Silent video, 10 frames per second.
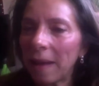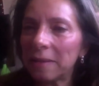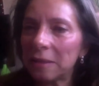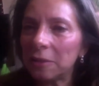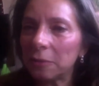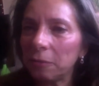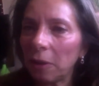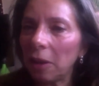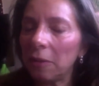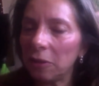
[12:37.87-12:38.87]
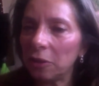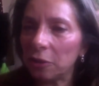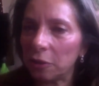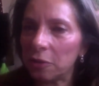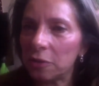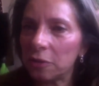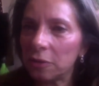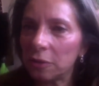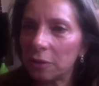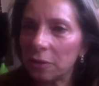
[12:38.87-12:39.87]
for the past 5 years.
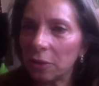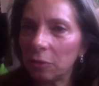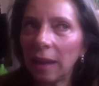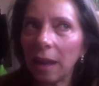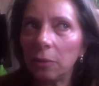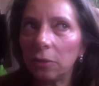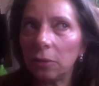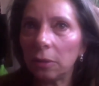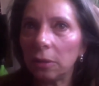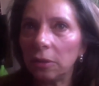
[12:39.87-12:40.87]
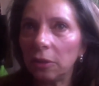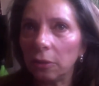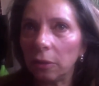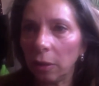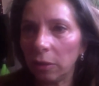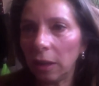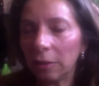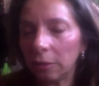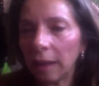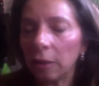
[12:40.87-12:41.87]
So they counted until
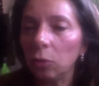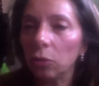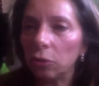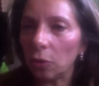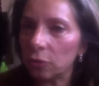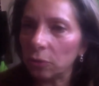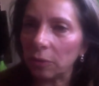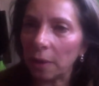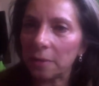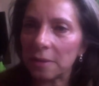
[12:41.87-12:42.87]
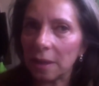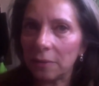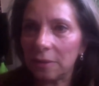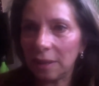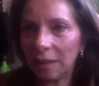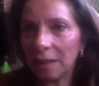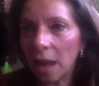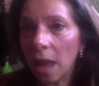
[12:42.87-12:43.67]
they included also 2017.